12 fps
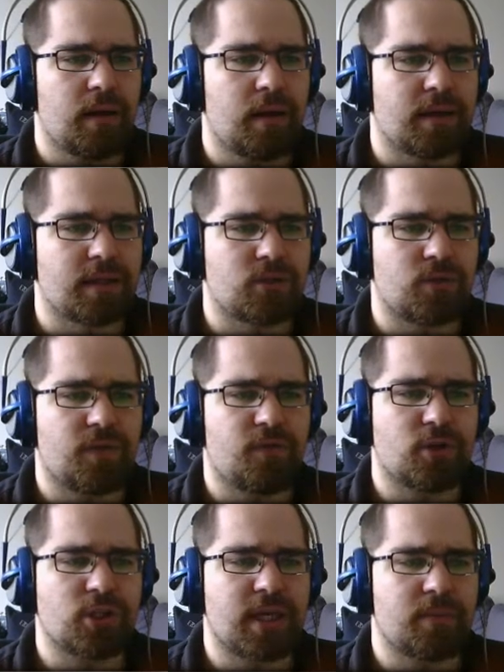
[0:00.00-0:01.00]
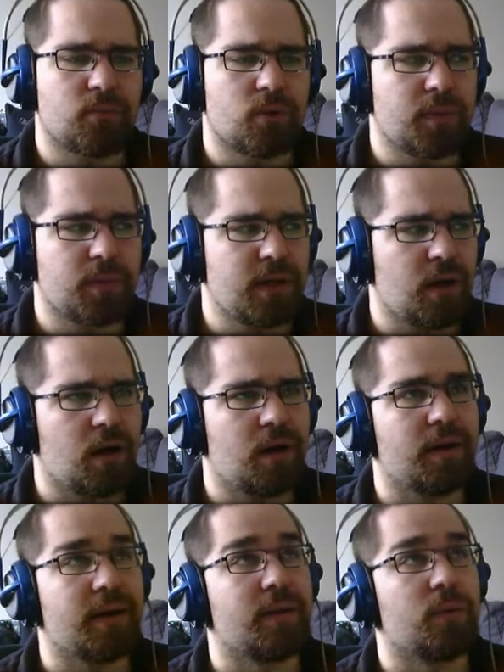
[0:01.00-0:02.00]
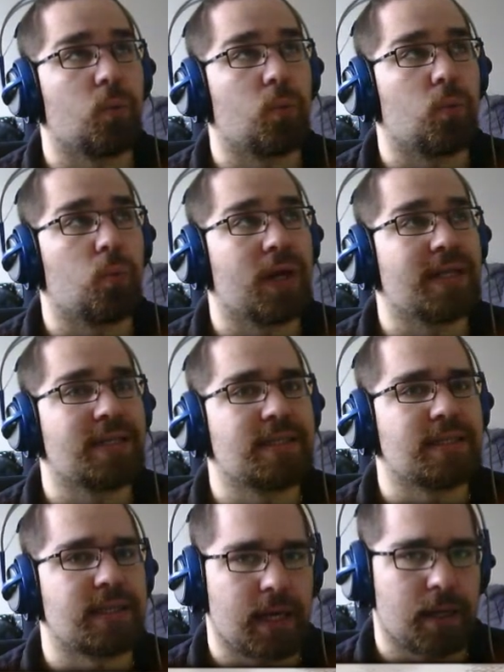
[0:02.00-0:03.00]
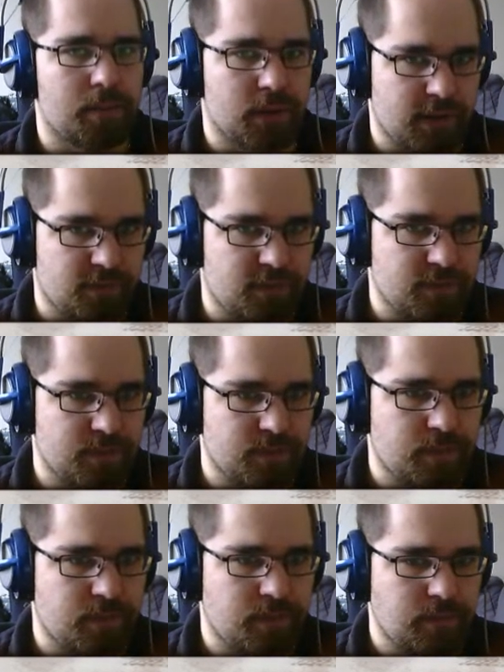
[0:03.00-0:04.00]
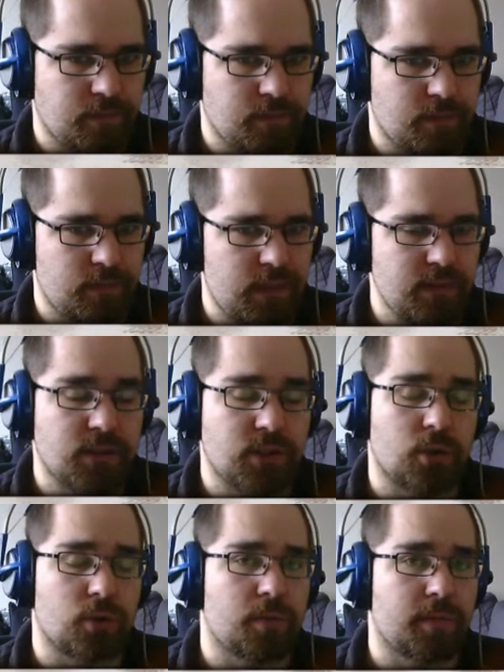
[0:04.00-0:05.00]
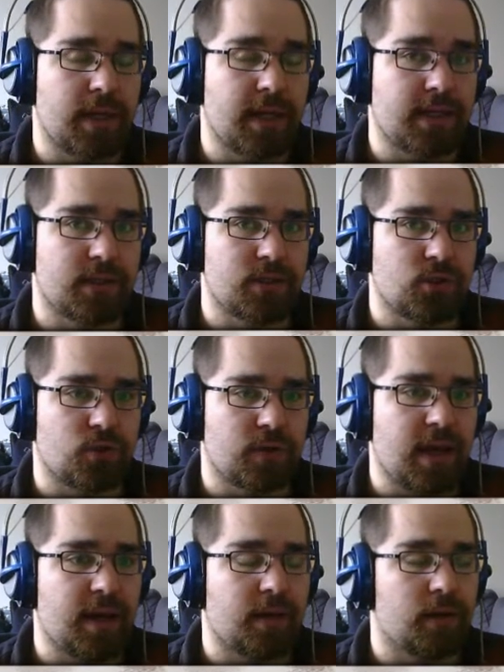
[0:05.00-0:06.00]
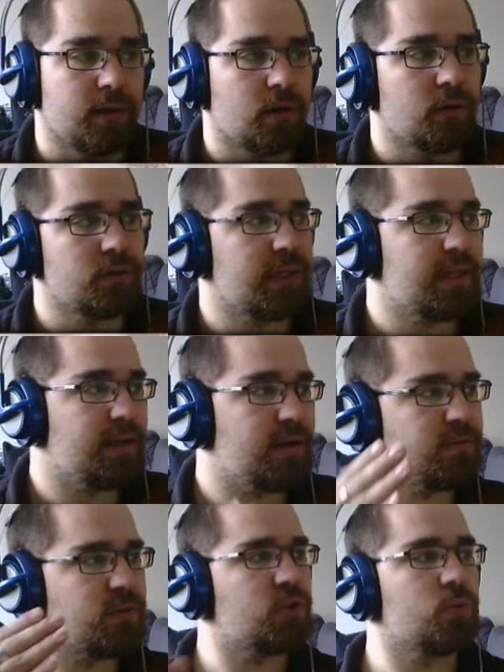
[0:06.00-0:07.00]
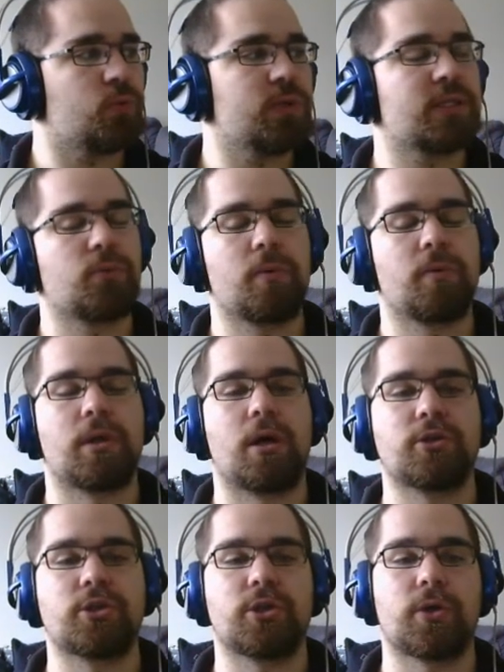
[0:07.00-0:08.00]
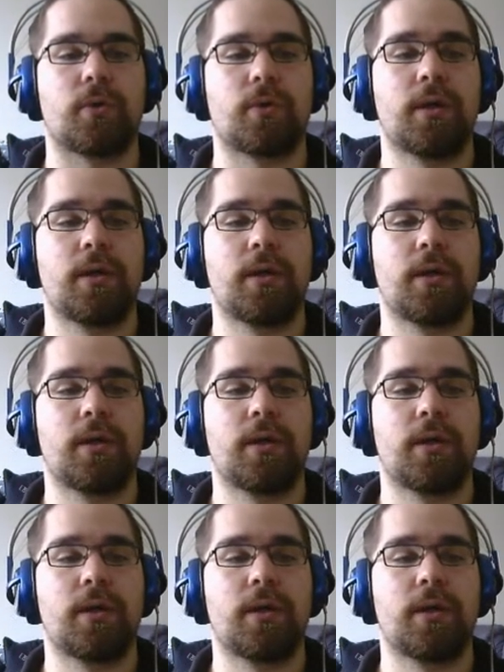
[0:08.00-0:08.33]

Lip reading: So the first game will be on Wednesday, I believe. So come back and enjoy that. And after 2 weeks we will also